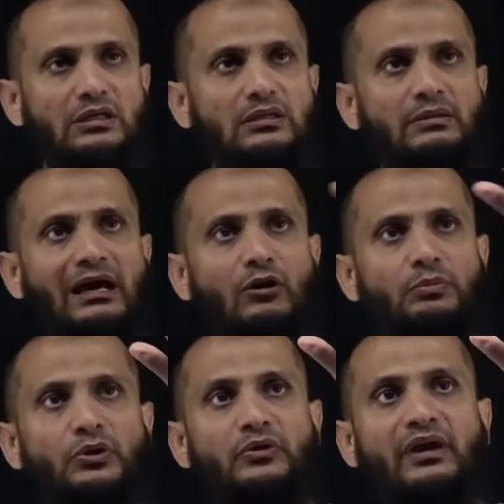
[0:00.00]
now
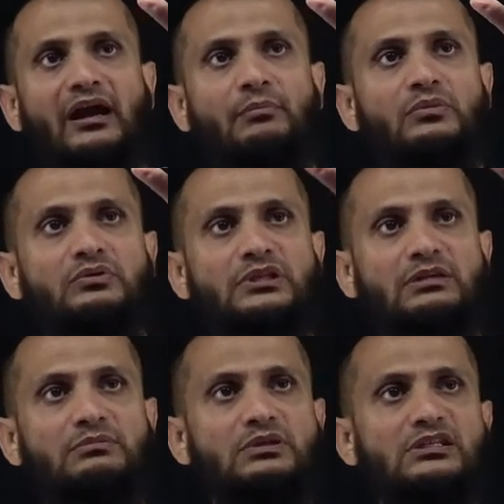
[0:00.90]
program
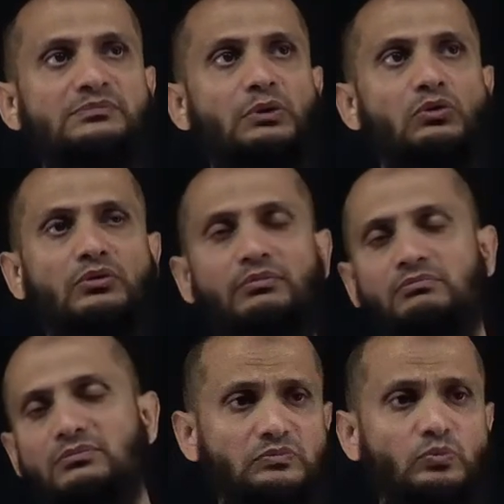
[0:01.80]
the spoke
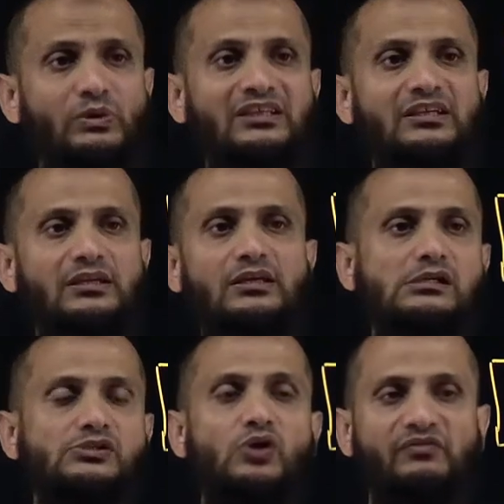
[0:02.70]
with the
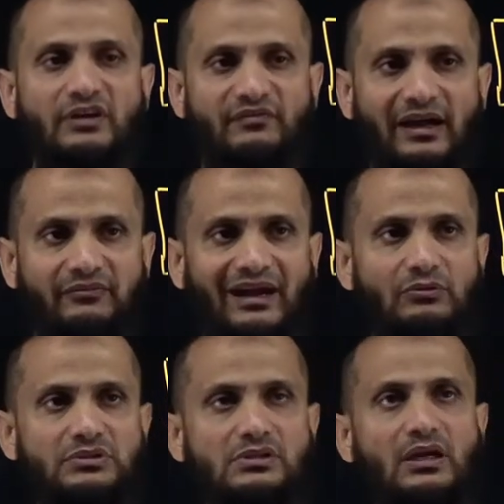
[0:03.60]
software-defined
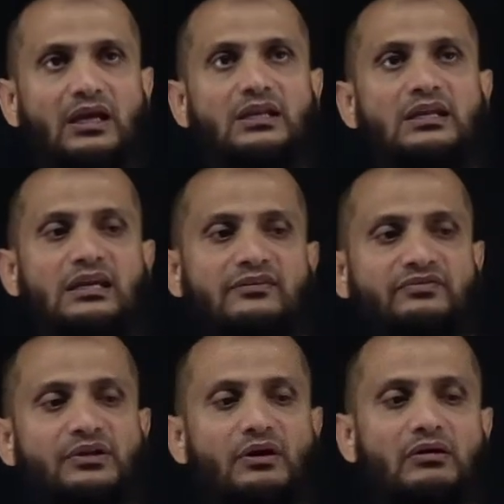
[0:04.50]
routes, and if
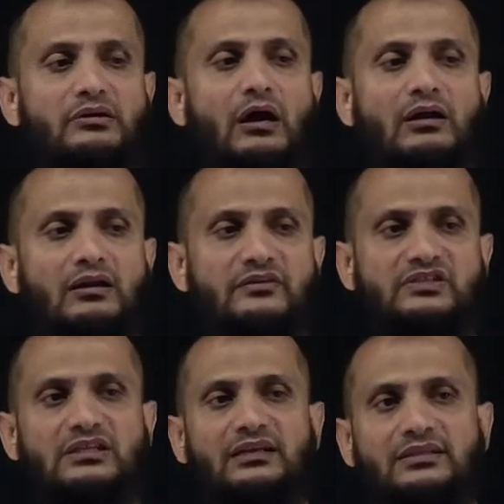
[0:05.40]
there are
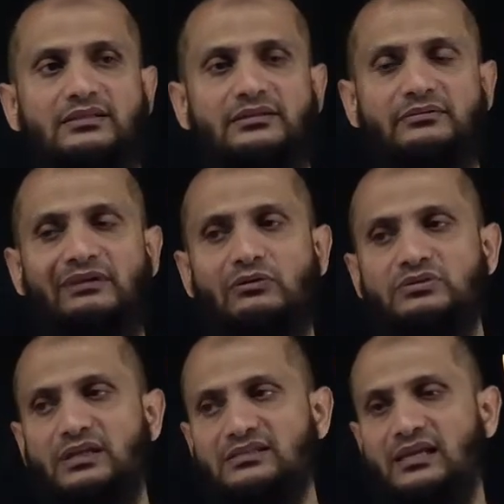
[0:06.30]
non-RFC 1919
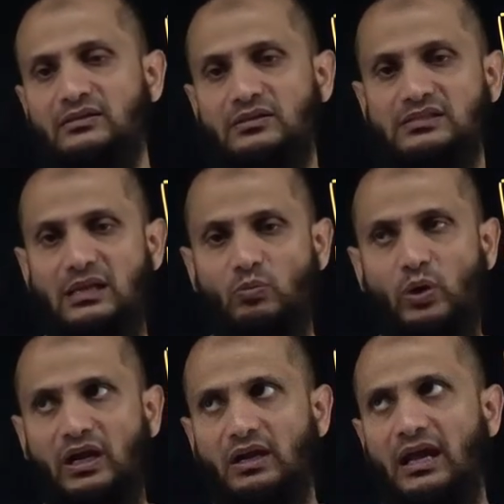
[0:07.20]
routes exactly the same
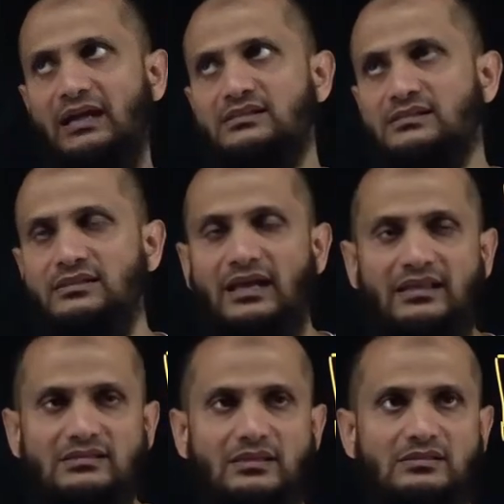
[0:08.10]
way as the
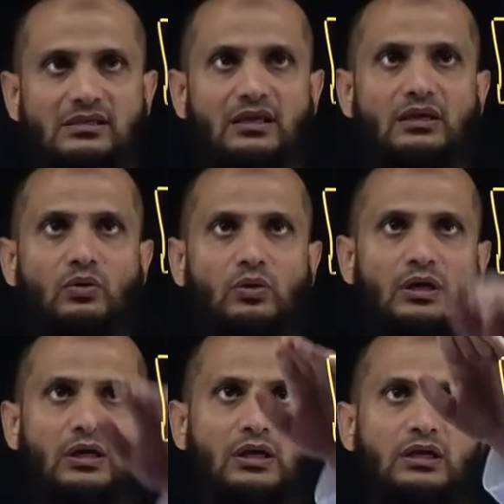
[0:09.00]
NCC,
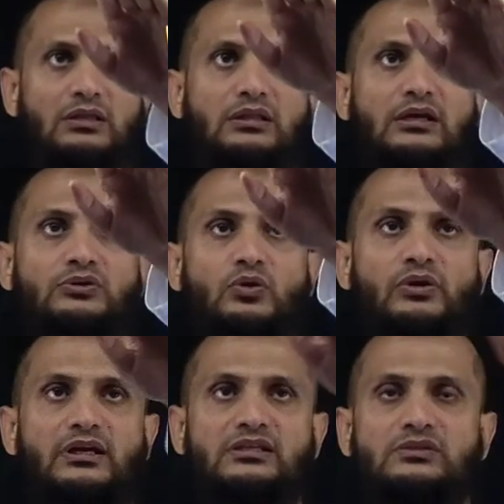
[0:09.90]
the controller
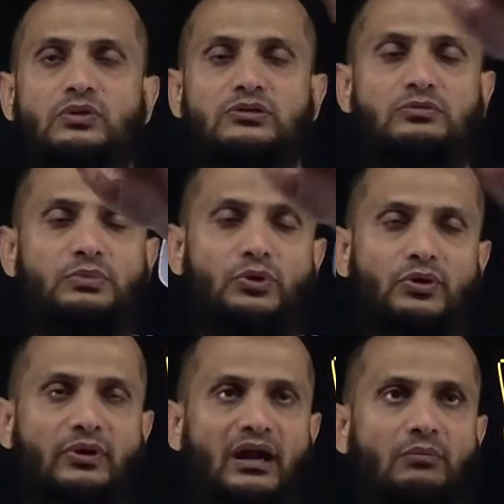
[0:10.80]
is going to
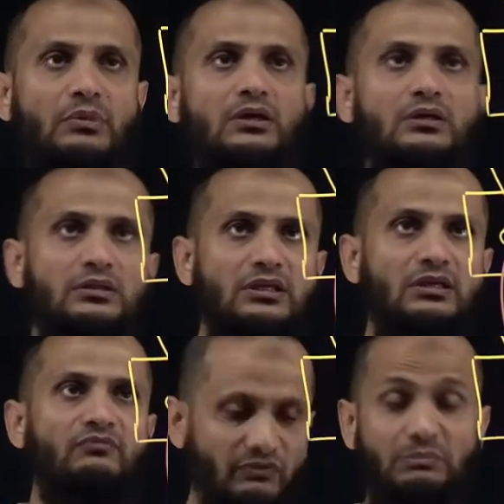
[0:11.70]
program the
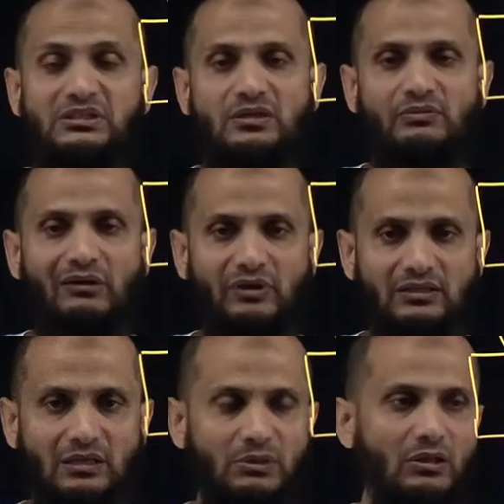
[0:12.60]
VPC routing
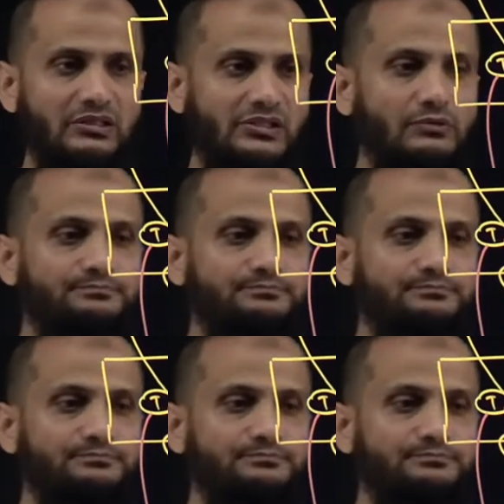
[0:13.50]
table also.